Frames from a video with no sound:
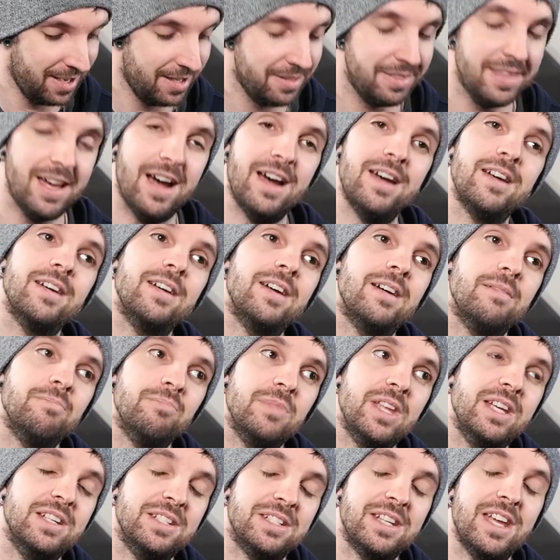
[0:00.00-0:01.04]
that
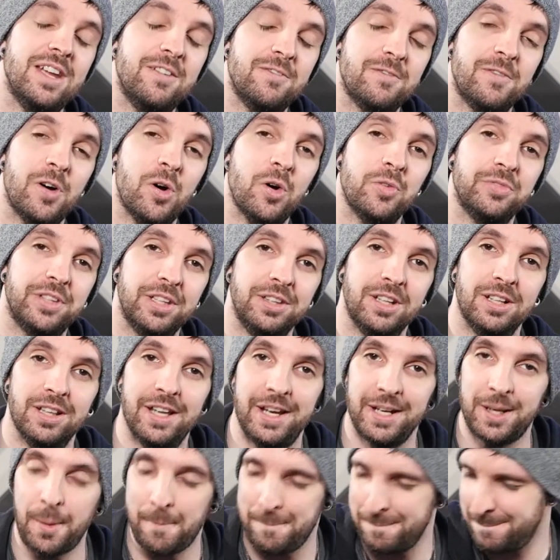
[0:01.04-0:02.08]
is involved in the
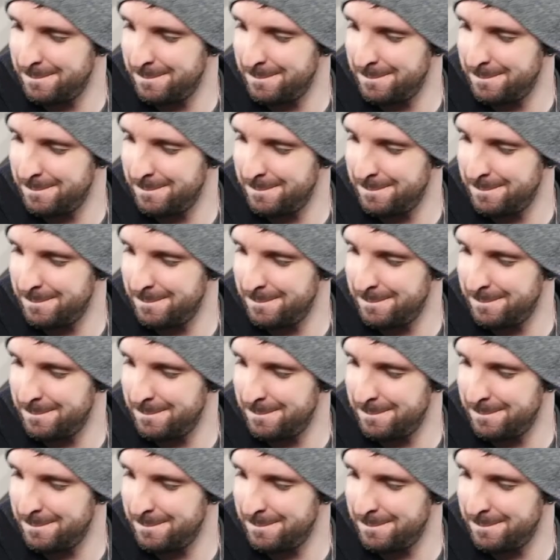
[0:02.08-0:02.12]
lick.